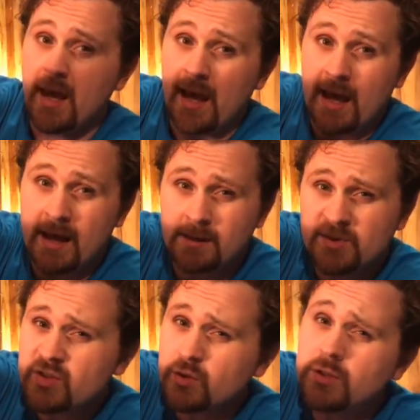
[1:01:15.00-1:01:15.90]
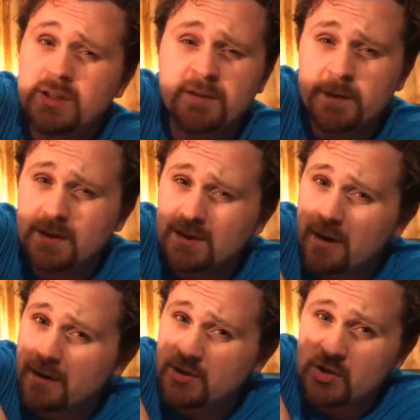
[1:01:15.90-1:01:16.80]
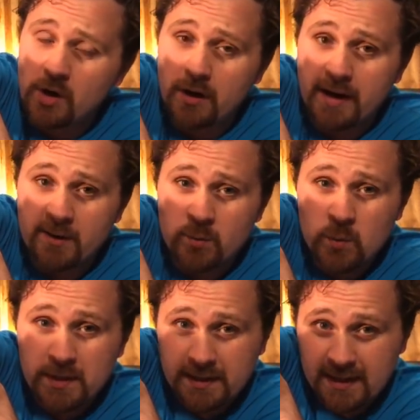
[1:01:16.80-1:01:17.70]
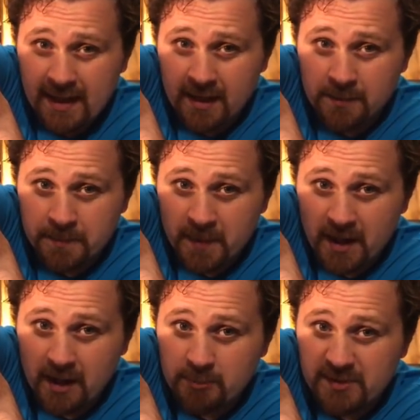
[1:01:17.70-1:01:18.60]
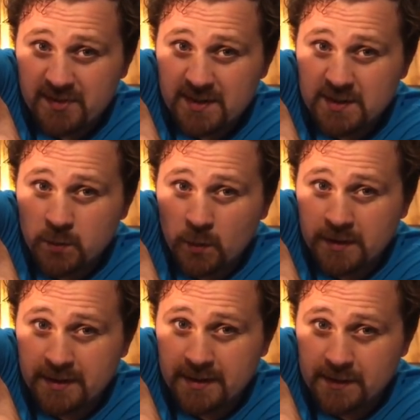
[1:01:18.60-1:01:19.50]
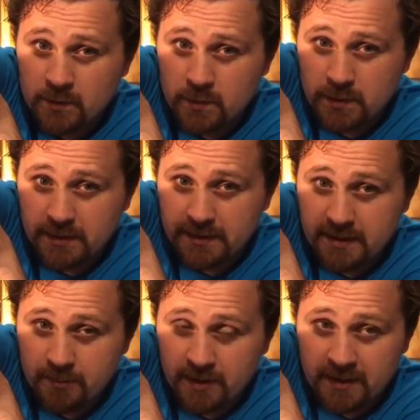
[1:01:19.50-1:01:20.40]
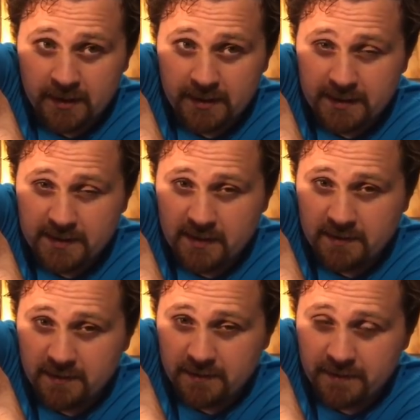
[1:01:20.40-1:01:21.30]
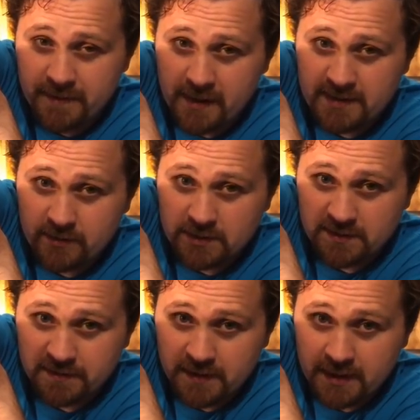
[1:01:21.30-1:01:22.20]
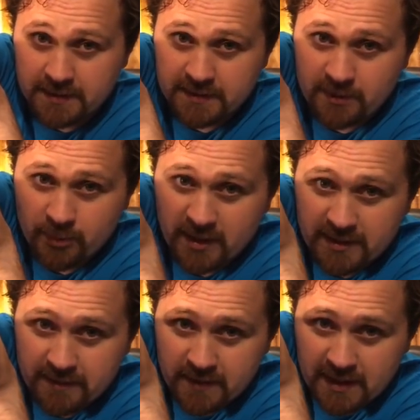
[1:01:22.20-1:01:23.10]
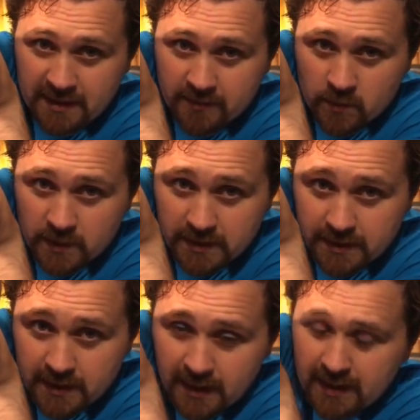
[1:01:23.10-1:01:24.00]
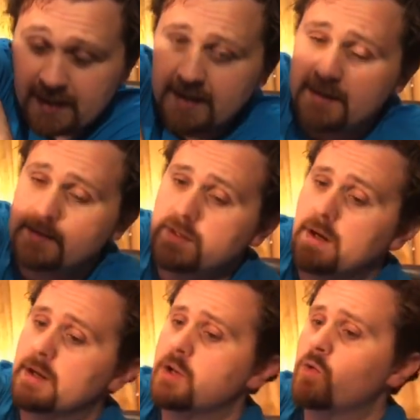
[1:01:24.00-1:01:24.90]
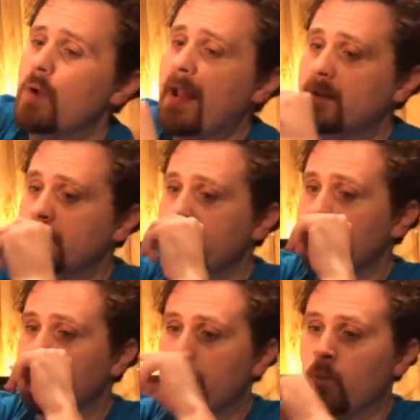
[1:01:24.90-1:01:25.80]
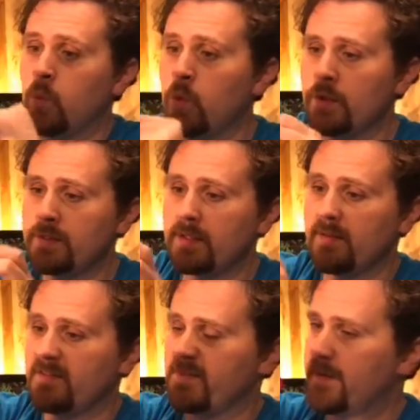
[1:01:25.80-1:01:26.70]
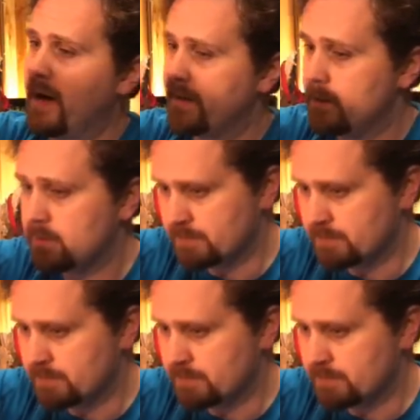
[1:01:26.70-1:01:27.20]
And I'm still looking for the large jar, I really am. Uh, but this one is really being, it's, it's very difficult to find and you probably even can't even read it. It's a uh, crackling wood fire.